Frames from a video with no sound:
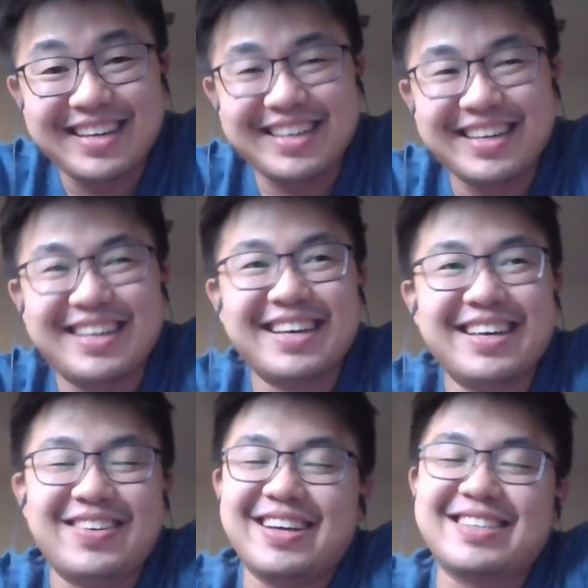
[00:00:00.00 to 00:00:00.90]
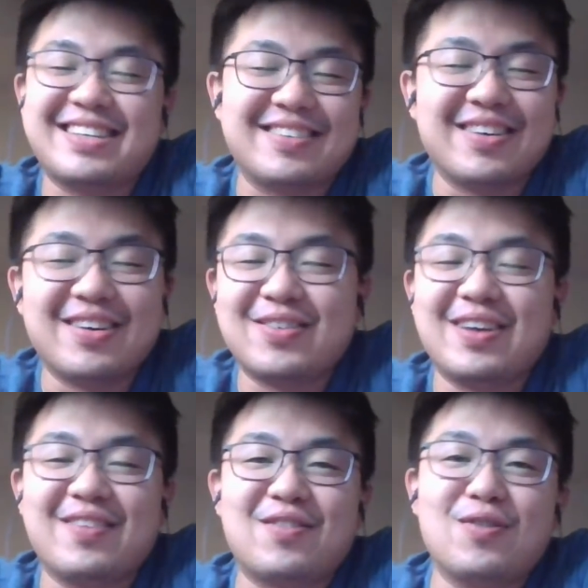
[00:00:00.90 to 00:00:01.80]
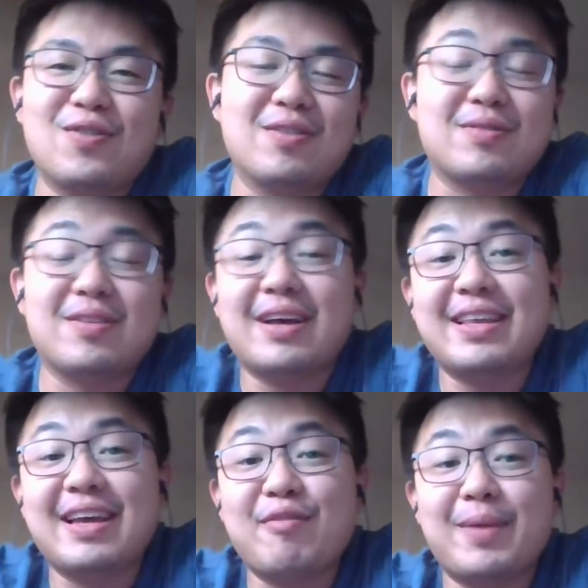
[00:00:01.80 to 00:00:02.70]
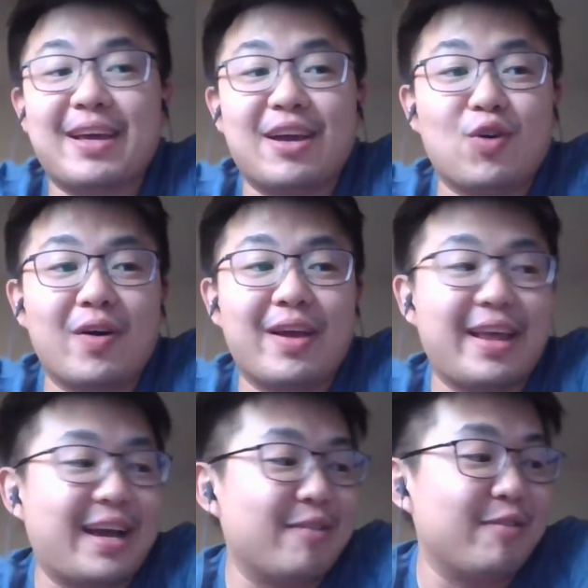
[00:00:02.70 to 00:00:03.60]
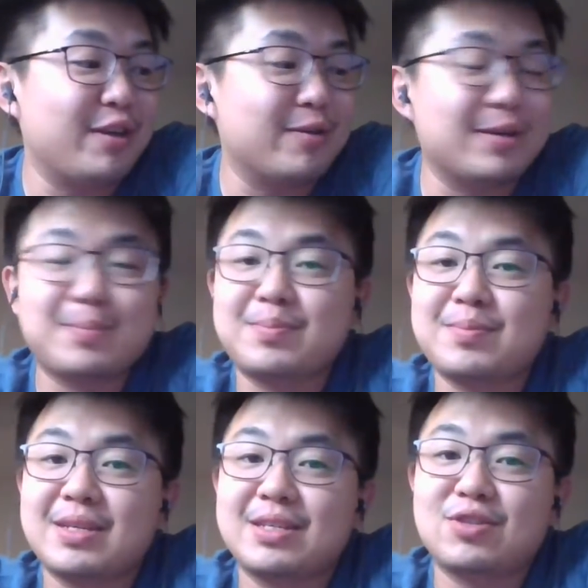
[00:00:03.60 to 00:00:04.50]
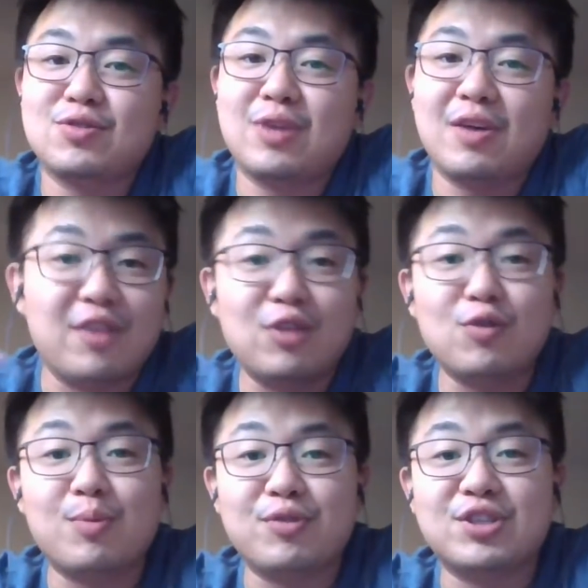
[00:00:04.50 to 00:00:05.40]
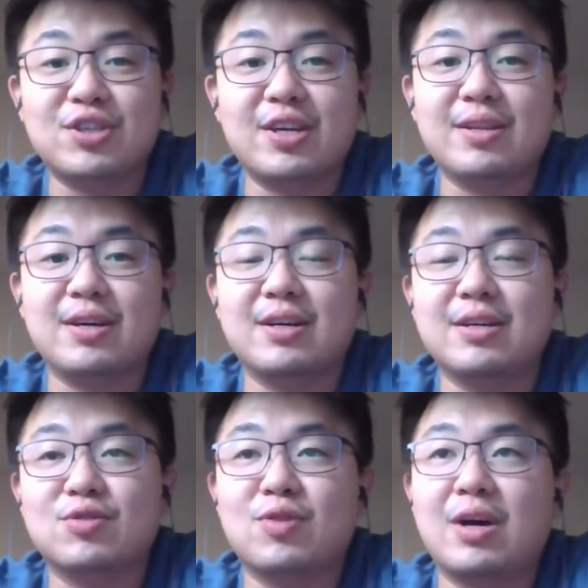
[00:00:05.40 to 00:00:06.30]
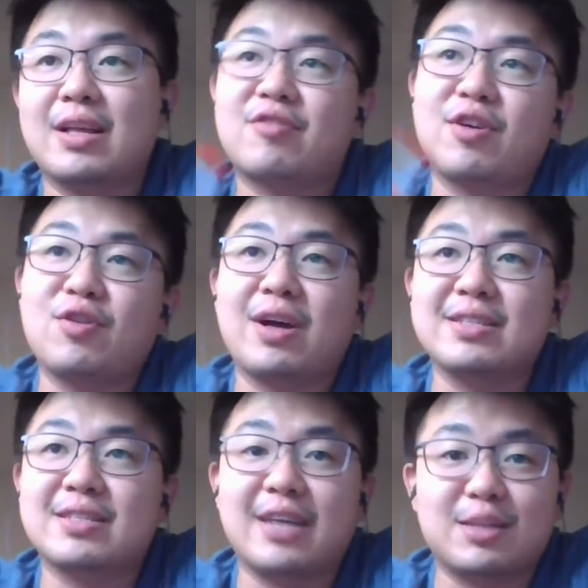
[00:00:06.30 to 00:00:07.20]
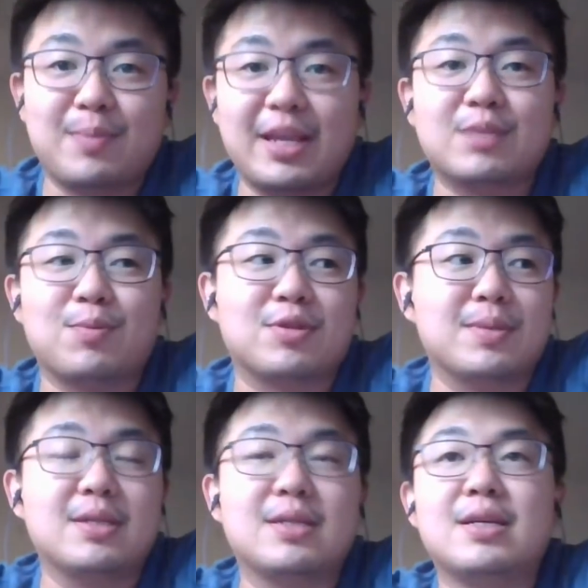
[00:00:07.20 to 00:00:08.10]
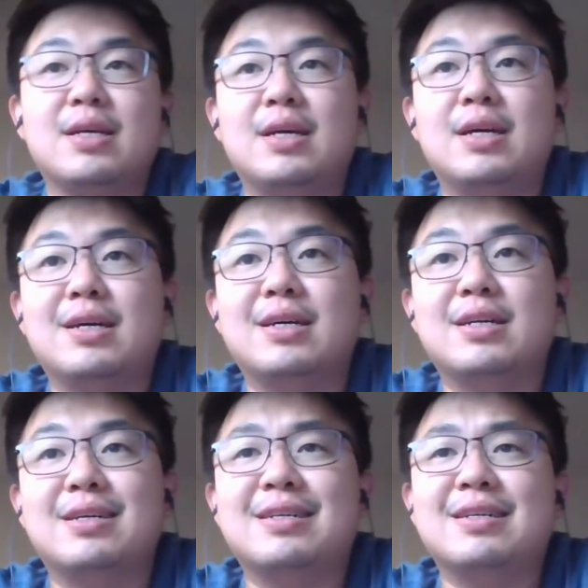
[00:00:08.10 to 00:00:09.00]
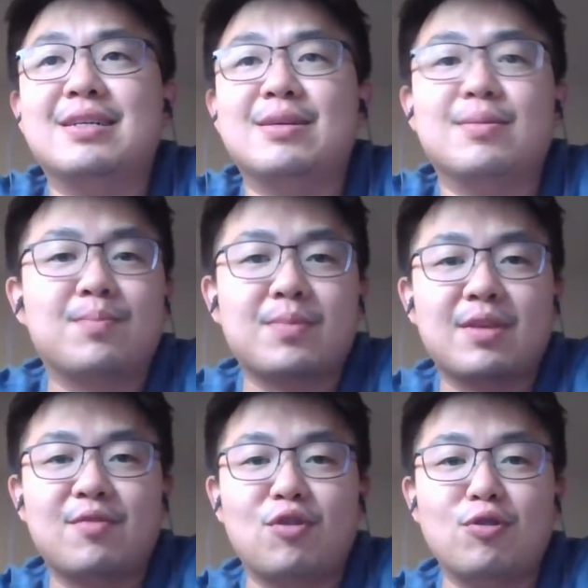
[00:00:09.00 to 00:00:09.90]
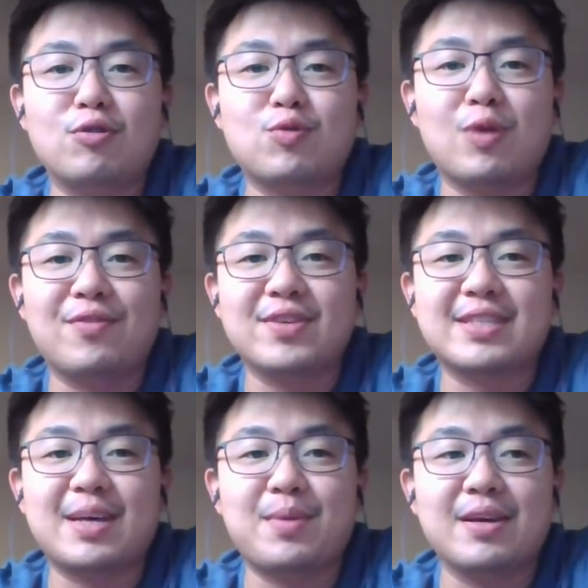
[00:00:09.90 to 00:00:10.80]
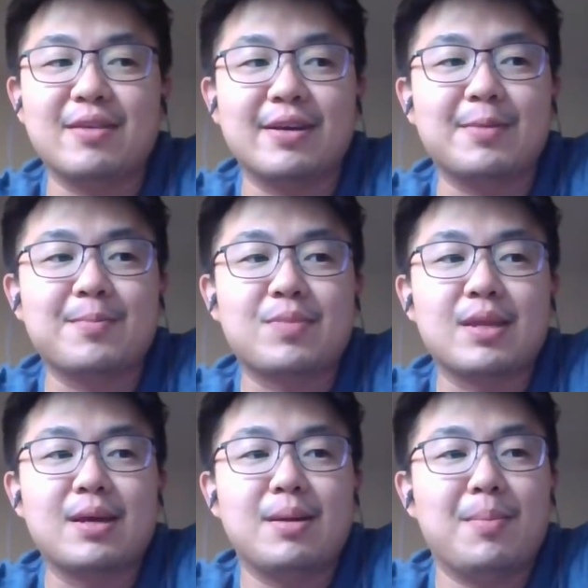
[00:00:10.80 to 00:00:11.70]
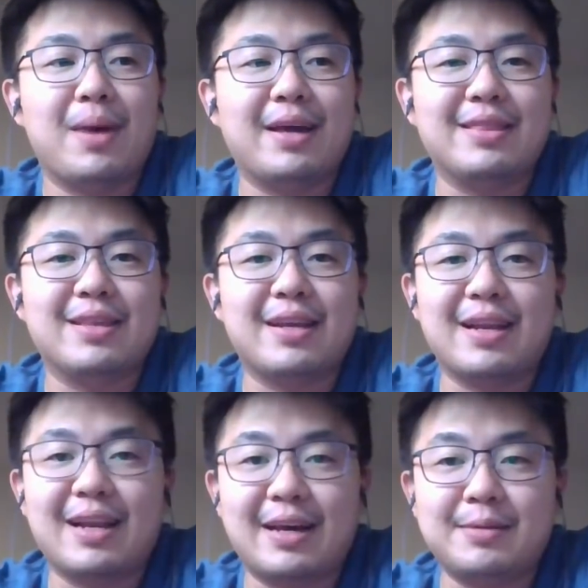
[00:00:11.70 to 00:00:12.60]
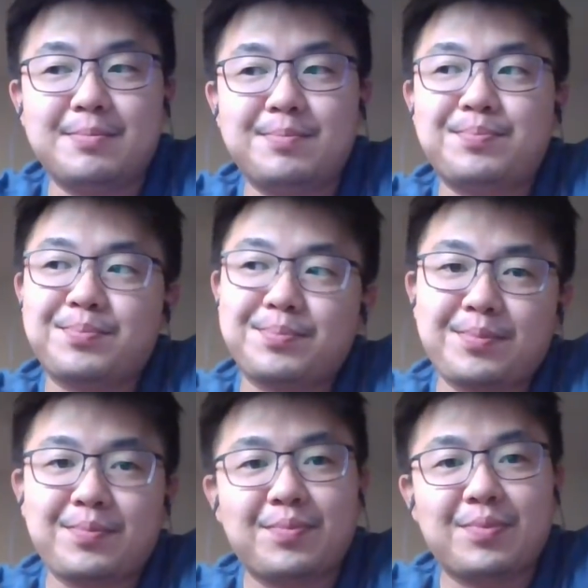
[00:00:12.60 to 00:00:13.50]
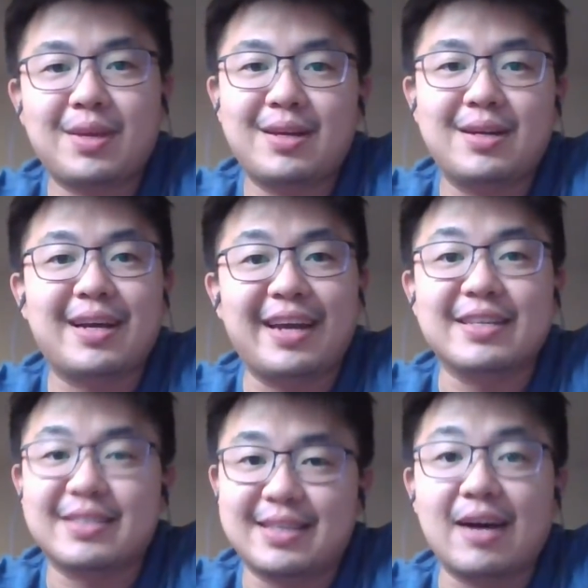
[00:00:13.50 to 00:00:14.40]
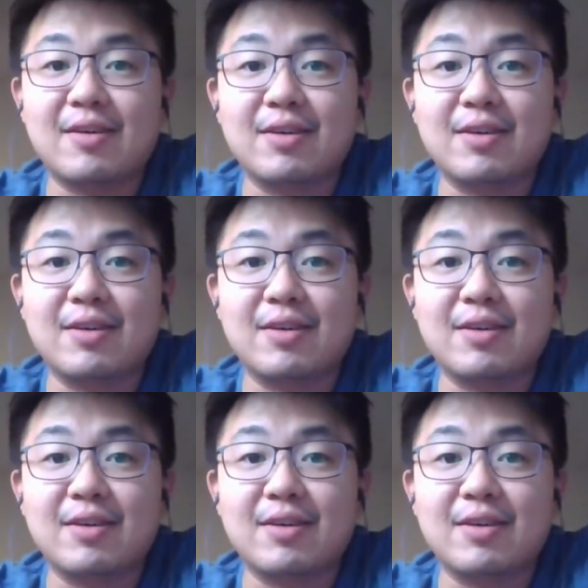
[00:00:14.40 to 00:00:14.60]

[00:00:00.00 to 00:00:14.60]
You guys could have go out. Now I think everybody can go out and hang out with you. Right? So I really do appreciate. So I try to answer as many as possible. For those who are first time here, right, my internet line kind of suck one.